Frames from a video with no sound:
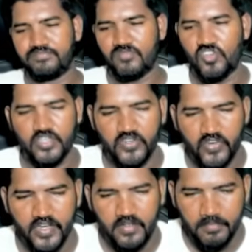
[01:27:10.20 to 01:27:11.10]

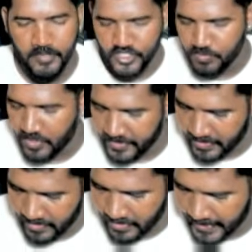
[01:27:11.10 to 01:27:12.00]
Generic benchmarking.
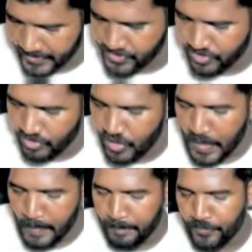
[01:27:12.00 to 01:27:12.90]
Next,
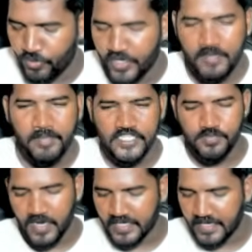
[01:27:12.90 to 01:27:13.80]
product
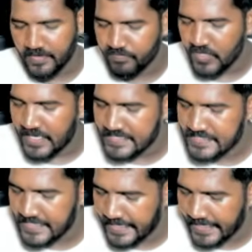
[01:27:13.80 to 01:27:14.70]
benchmarking.
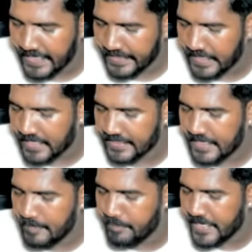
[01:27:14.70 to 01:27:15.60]
Setting a
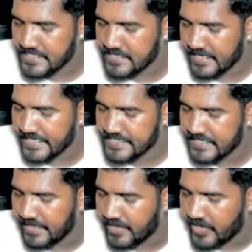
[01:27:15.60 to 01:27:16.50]
target based on its
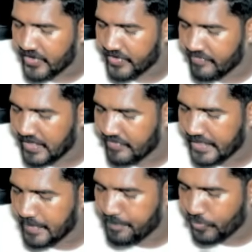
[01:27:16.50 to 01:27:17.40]
rivalry
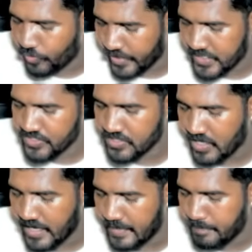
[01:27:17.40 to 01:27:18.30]
products
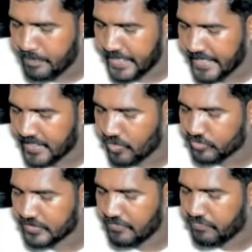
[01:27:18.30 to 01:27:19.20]
and break down
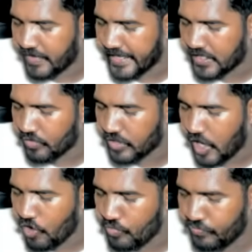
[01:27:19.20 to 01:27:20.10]
the find out
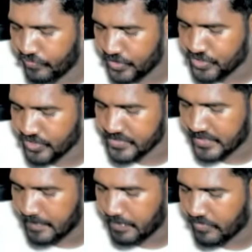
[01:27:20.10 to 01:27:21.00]
how features and
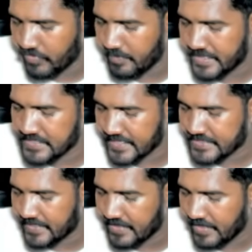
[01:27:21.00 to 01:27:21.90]
performance,
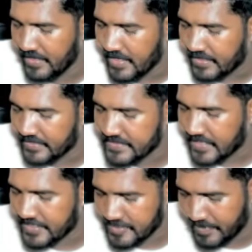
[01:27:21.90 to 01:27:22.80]
etc. This
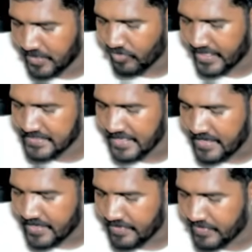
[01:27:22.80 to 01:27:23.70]
also be known as
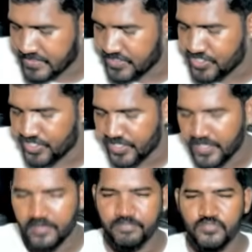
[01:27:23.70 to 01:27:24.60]
reverse engineering.
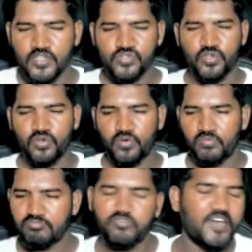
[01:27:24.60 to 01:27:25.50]
So,
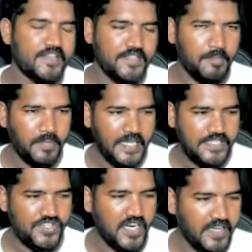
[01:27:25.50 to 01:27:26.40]
for example, I
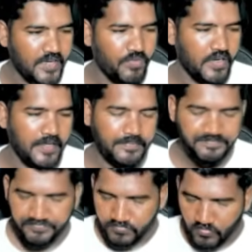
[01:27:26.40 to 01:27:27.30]
started one
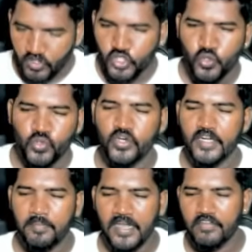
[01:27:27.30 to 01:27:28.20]
cool drink
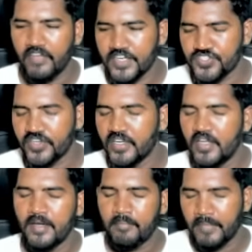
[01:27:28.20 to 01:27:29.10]
manufacturing.
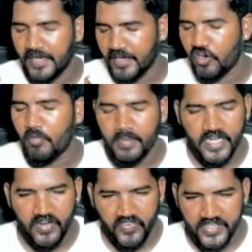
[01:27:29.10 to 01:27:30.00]
My
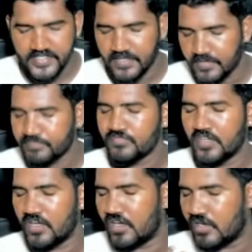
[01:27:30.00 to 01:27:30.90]
competitor is
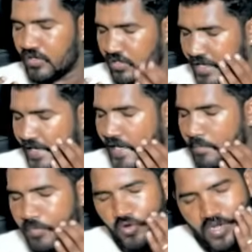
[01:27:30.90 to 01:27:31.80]
Cam
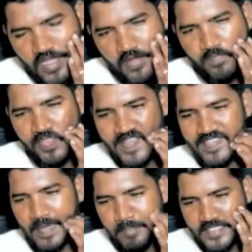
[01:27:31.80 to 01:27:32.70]
Cola. So I
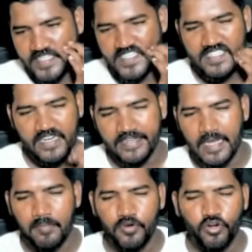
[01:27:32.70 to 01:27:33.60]
purchased that
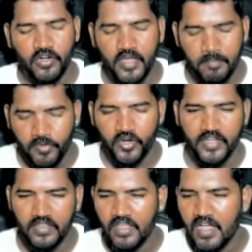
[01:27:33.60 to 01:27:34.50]
Cam Cola bottle.
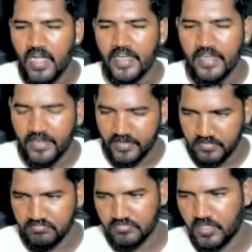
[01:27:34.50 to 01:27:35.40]
I
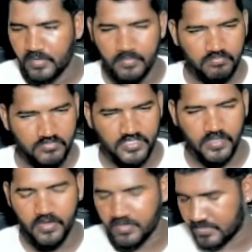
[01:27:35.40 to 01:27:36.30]

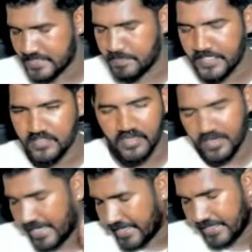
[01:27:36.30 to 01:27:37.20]
split.
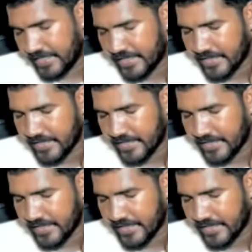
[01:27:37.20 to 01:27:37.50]
I